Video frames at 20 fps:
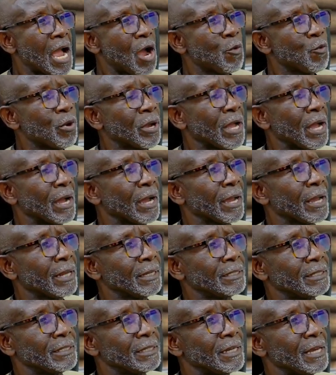we can
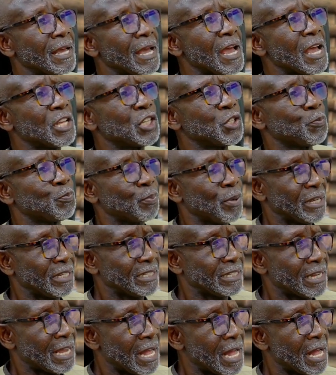get a
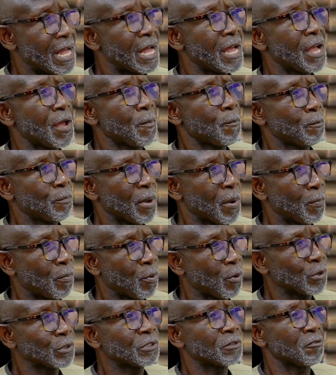special
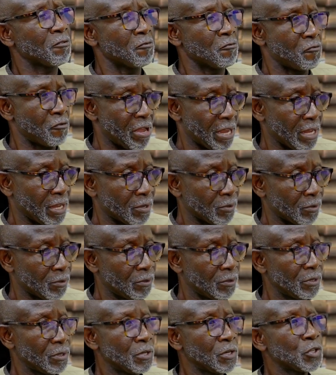purpose vehicle
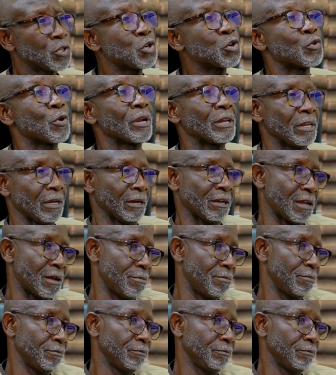to run the club.